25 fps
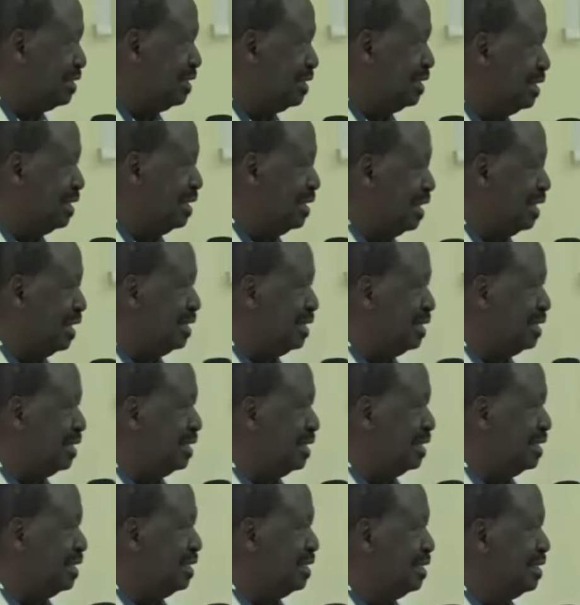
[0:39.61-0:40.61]
still
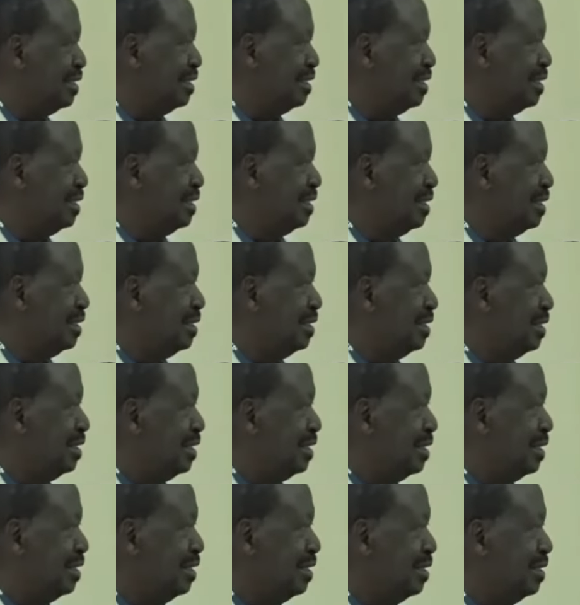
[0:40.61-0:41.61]
under
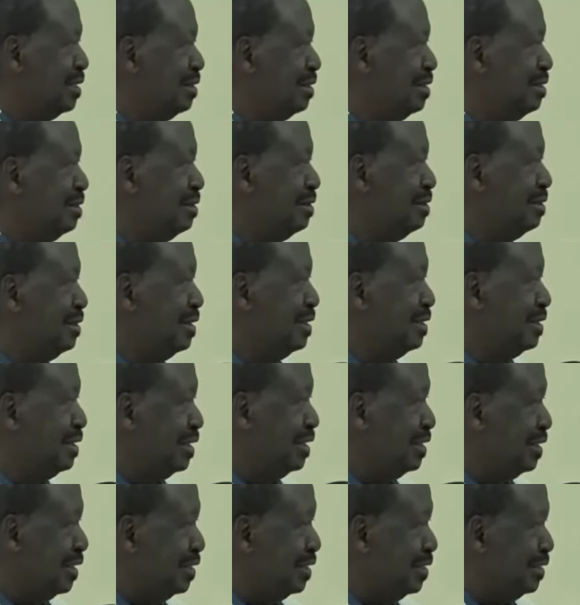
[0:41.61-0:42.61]
uh,
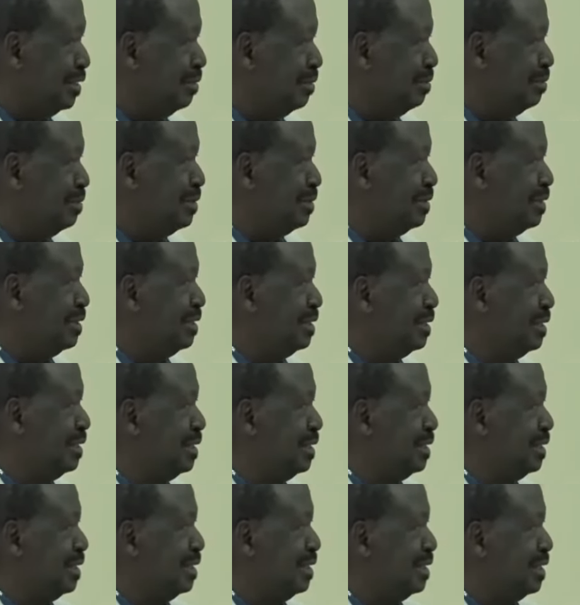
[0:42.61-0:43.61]
dictatorships
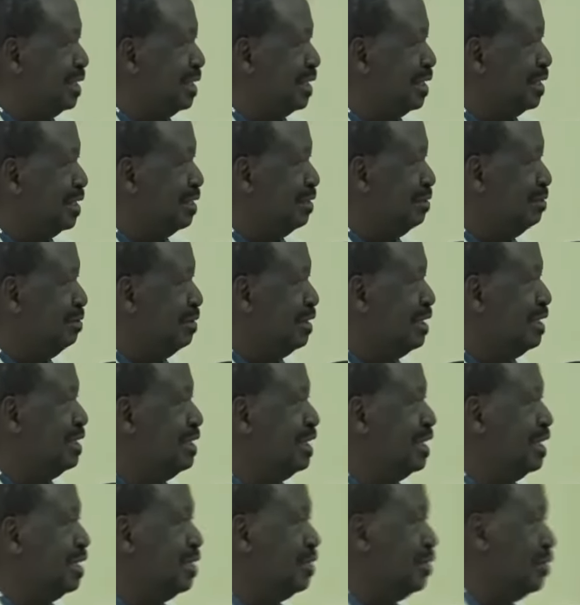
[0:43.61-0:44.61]
and even
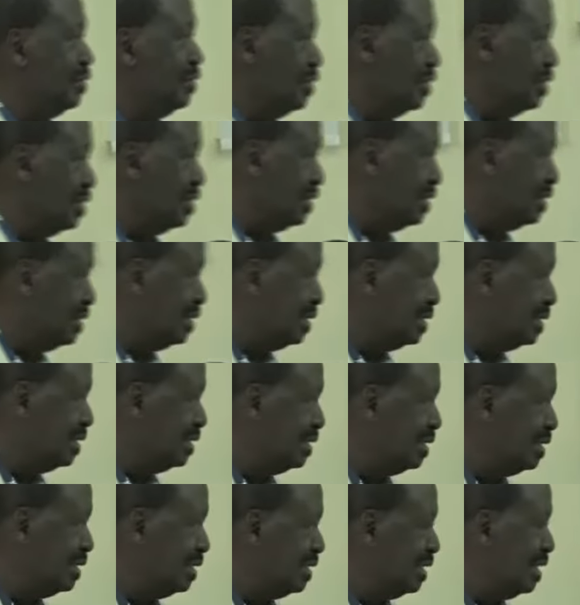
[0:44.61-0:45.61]
military rule,
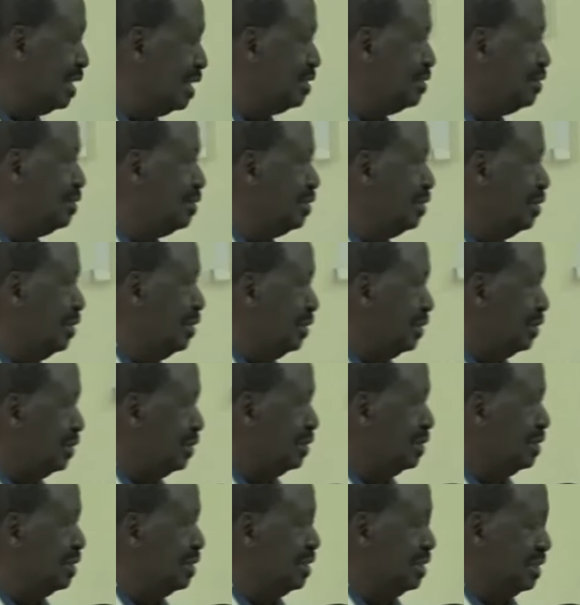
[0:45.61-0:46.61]
as you
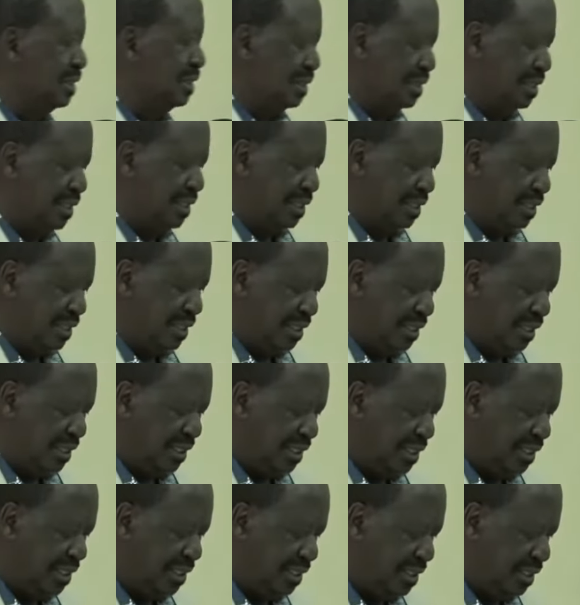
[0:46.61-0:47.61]
know.
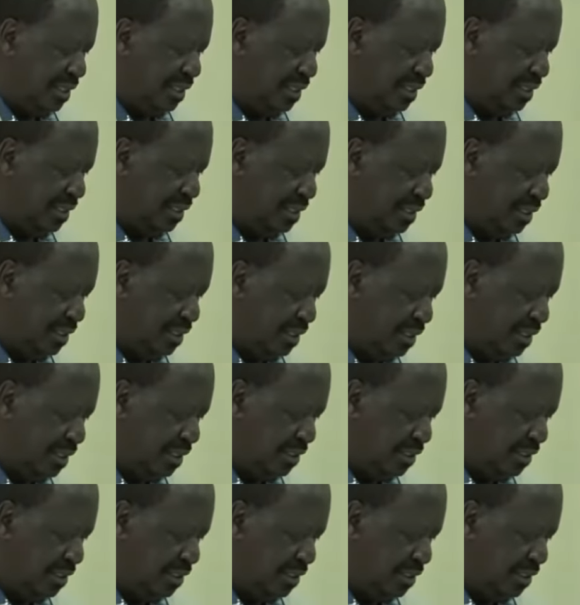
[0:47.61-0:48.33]
Uh,